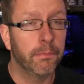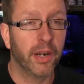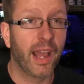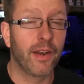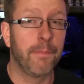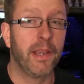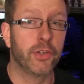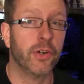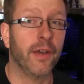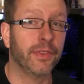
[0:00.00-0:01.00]
put out a
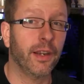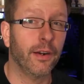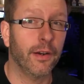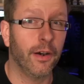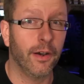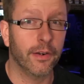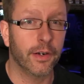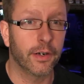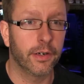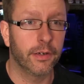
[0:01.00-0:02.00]
picture out there on
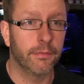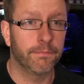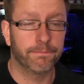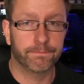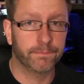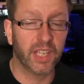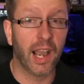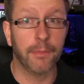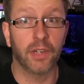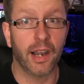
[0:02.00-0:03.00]
her
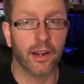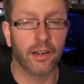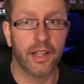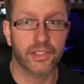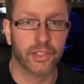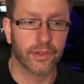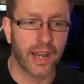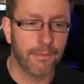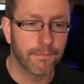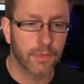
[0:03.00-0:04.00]
timeline on
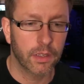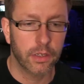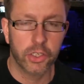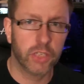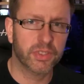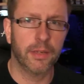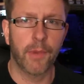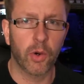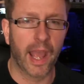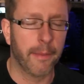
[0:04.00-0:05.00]
Instagram. She was in a
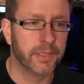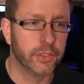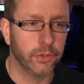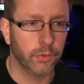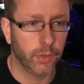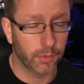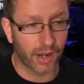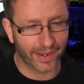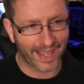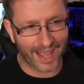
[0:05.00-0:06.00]
mocap suit. We
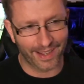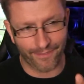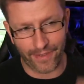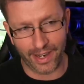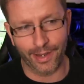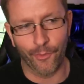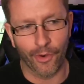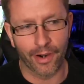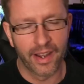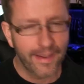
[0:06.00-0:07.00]
were all like, ah, Infinity
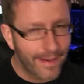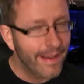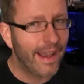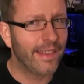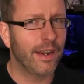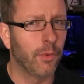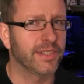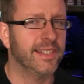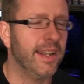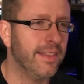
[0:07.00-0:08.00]
War. And then it
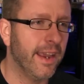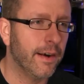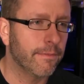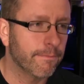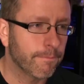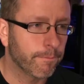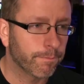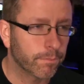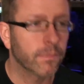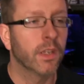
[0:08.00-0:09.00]
wasn't in there.
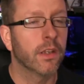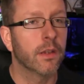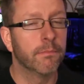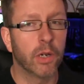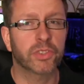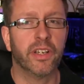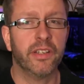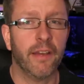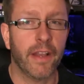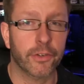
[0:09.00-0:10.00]
Most
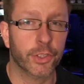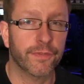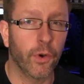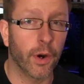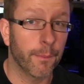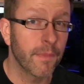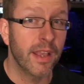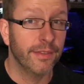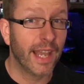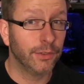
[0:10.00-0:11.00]
likely Avengers 4.
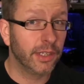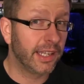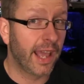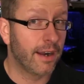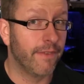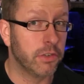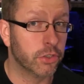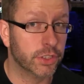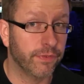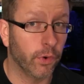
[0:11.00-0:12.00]
Now, looking at
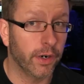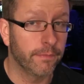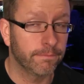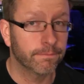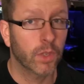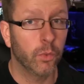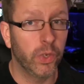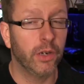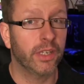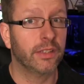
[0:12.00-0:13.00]
Avengers 4,
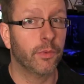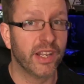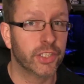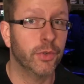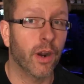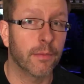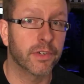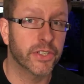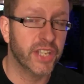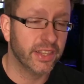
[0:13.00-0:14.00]
we know that the rescue
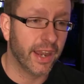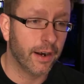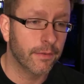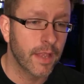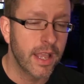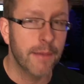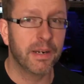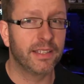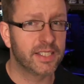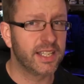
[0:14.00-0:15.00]
armor is in there.
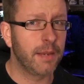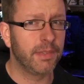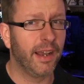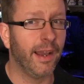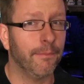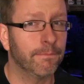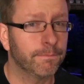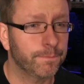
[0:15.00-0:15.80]
But at the same time,